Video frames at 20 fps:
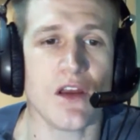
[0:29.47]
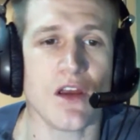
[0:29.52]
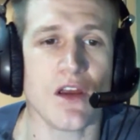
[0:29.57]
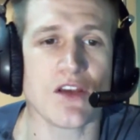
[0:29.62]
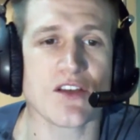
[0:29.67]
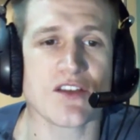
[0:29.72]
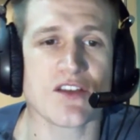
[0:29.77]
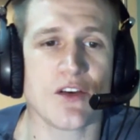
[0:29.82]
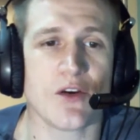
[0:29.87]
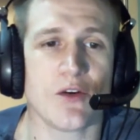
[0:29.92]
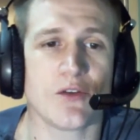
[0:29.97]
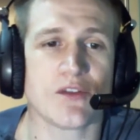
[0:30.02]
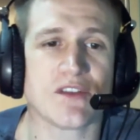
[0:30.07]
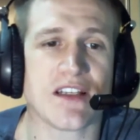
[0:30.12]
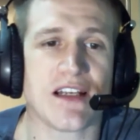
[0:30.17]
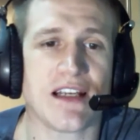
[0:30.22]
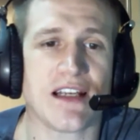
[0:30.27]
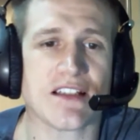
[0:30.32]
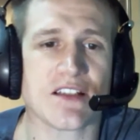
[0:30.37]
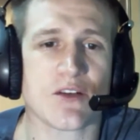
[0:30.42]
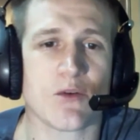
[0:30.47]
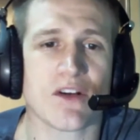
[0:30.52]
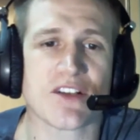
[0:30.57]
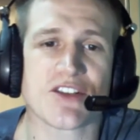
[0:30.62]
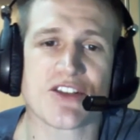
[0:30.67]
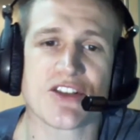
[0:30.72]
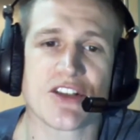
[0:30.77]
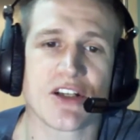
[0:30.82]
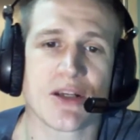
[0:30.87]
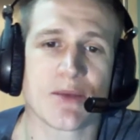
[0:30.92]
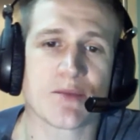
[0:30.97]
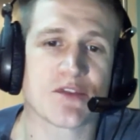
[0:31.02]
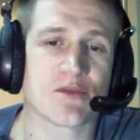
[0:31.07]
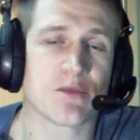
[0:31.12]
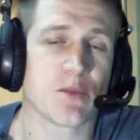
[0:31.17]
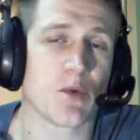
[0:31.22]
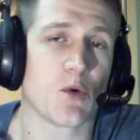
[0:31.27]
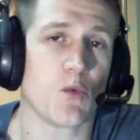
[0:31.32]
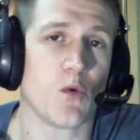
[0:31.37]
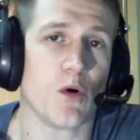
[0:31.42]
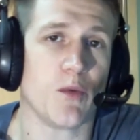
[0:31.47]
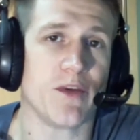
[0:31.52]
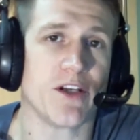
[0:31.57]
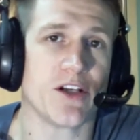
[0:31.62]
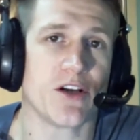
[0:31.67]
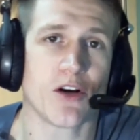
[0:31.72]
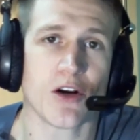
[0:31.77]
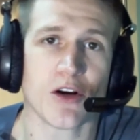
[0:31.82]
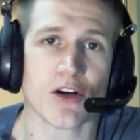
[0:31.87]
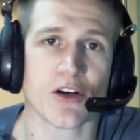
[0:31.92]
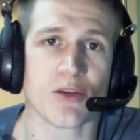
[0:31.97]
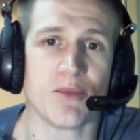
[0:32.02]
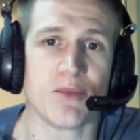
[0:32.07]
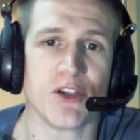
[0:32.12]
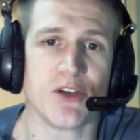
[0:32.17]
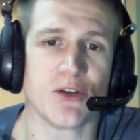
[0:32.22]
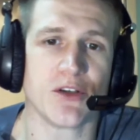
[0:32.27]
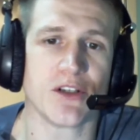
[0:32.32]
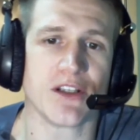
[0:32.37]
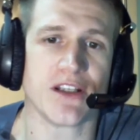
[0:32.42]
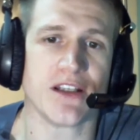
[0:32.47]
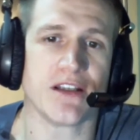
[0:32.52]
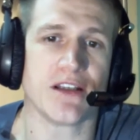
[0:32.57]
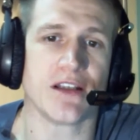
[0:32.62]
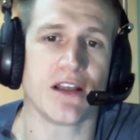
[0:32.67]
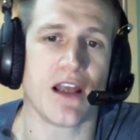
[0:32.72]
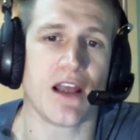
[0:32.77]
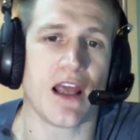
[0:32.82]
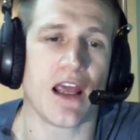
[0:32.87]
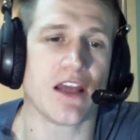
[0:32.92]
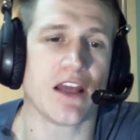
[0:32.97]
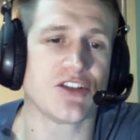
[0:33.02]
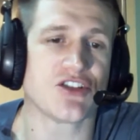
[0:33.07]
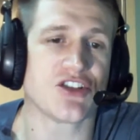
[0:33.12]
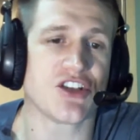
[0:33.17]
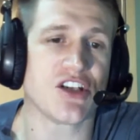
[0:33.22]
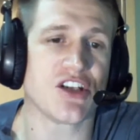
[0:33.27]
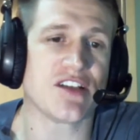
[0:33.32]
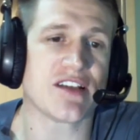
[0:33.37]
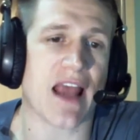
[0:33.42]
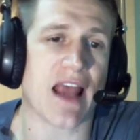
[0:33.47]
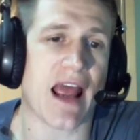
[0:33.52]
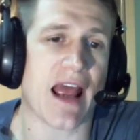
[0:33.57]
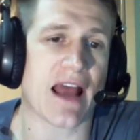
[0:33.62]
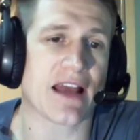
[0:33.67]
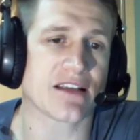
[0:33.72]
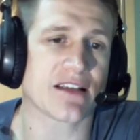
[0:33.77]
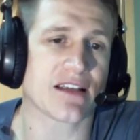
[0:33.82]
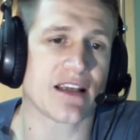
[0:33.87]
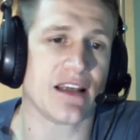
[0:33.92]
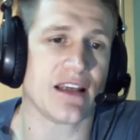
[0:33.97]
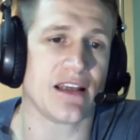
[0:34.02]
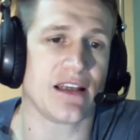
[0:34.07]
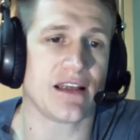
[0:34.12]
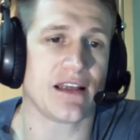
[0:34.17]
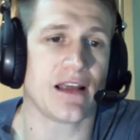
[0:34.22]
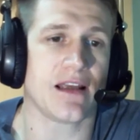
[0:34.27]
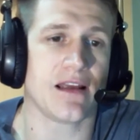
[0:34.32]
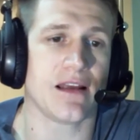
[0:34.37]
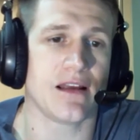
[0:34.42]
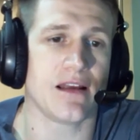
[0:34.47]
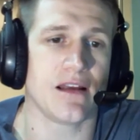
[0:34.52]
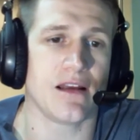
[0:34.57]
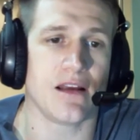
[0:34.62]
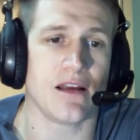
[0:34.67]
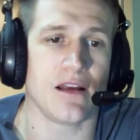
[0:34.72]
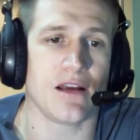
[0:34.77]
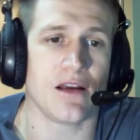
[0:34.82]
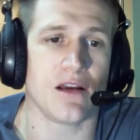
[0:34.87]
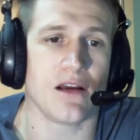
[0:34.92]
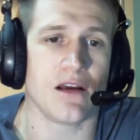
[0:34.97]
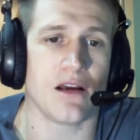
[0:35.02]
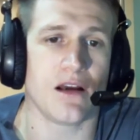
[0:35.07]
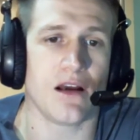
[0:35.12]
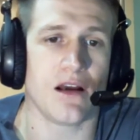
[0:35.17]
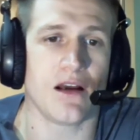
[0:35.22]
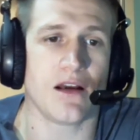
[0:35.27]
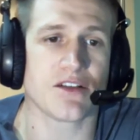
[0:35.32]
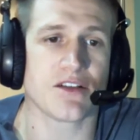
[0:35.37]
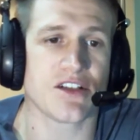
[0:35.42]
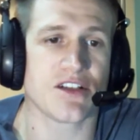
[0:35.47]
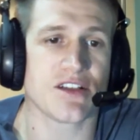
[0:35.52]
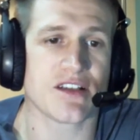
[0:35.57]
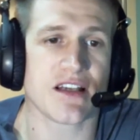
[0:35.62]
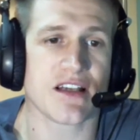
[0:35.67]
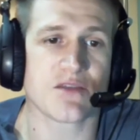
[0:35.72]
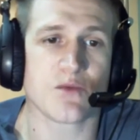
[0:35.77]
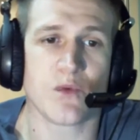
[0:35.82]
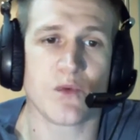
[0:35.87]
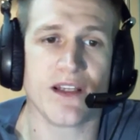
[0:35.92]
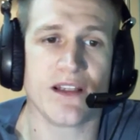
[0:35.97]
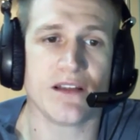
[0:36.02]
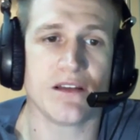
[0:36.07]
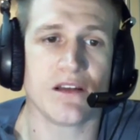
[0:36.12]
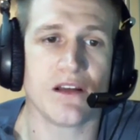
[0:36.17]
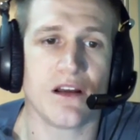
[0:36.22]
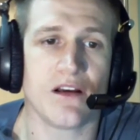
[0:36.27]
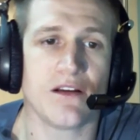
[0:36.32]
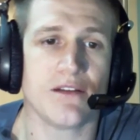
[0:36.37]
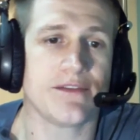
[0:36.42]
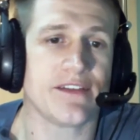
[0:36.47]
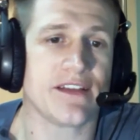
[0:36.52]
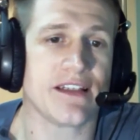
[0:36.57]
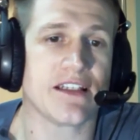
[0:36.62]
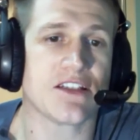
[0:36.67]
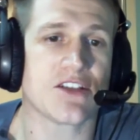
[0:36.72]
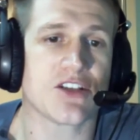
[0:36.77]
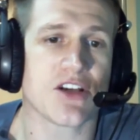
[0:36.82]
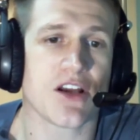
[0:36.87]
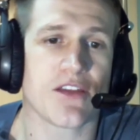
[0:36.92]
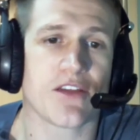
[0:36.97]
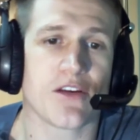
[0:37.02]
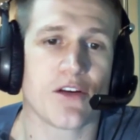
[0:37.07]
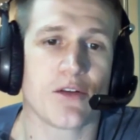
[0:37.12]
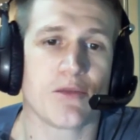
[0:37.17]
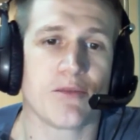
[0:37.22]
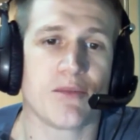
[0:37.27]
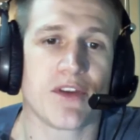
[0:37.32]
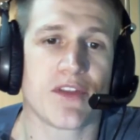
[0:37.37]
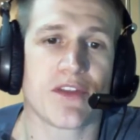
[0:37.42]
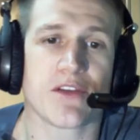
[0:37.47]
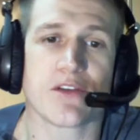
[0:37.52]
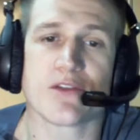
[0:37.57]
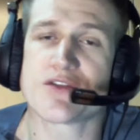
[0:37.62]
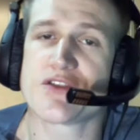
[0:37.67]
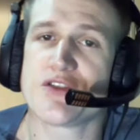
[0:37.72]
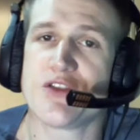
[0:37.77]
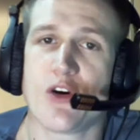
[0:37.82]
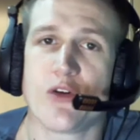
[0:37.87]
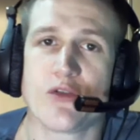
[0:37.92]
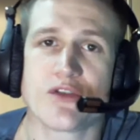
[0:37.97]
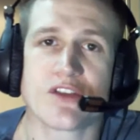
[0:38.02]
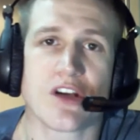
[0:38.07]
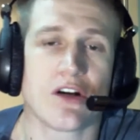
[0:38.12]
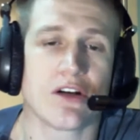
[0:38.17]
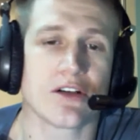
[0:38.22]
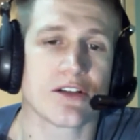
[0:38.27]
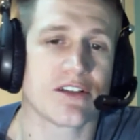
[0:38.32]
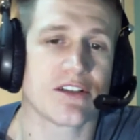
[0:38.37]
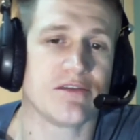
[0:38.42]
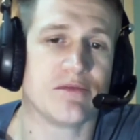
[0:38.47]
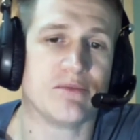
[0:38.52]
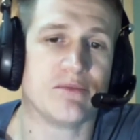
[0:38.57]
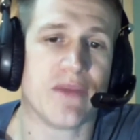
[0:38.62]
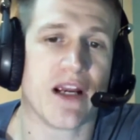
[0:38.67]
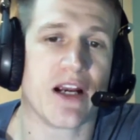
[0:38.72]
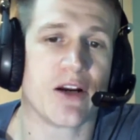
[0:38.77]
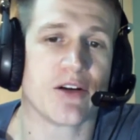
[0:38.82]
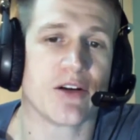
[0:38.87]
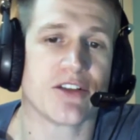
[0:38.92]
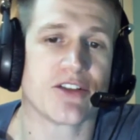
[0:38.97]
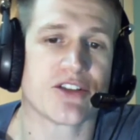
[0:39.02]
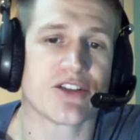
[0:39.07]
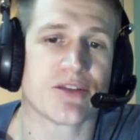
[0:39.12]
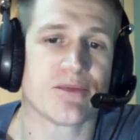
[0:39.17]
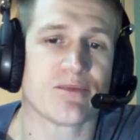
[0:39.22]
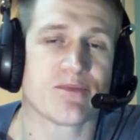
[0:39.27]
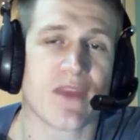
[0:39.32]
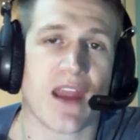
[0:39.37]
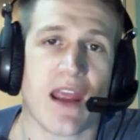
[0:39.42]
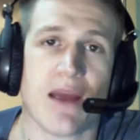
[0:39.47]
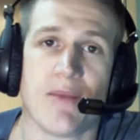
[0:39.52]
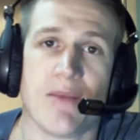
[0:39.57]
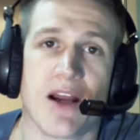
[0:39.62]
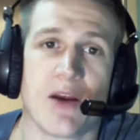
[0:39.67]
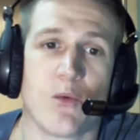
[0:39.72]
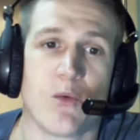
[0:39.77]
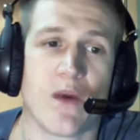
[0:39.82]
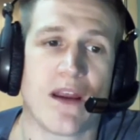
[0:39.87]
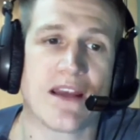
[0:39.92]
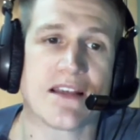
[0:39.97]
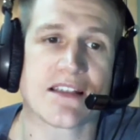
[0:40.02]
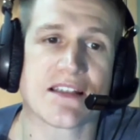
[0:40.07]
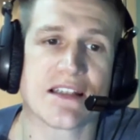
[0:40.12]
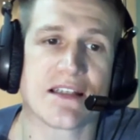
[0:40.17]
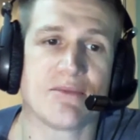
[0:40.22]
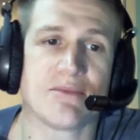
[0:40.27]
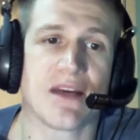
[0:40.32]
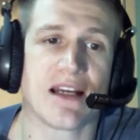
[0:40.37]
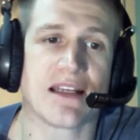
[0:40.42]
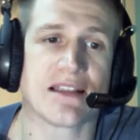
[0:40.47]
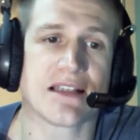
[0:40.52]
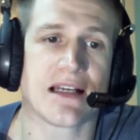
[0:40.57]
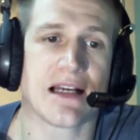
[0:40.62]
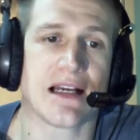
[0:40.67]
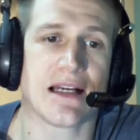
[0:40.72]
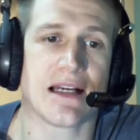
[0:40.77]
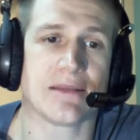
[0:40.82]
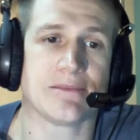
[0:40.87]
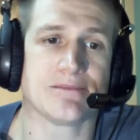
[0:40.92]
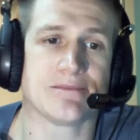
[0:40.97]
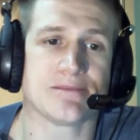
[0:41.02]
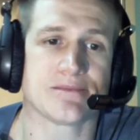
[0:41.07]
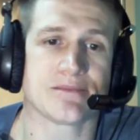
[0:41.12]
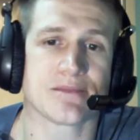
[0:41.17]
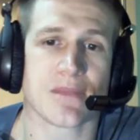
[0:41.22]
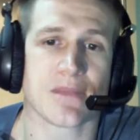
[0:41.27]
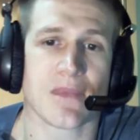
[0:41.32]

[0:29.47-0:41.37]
So today's question comes from a woman in our community, and she's asking, she says, "We love each other, but there's no talk of marriage. Am I wasting my time?"